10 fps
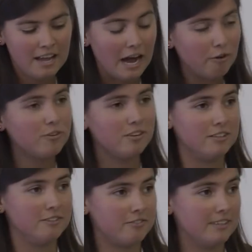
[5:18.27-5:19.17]
I would
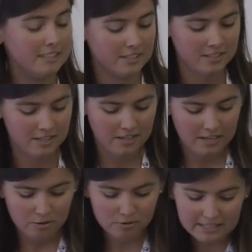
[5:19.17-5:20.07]
learn French.
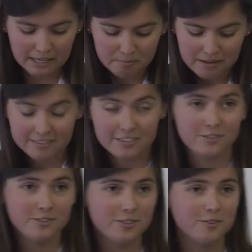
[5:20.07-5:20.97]
It was like Matrix.
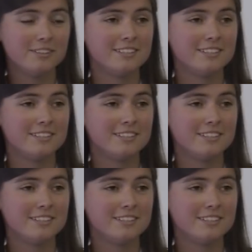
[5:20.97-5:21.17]
Do you know the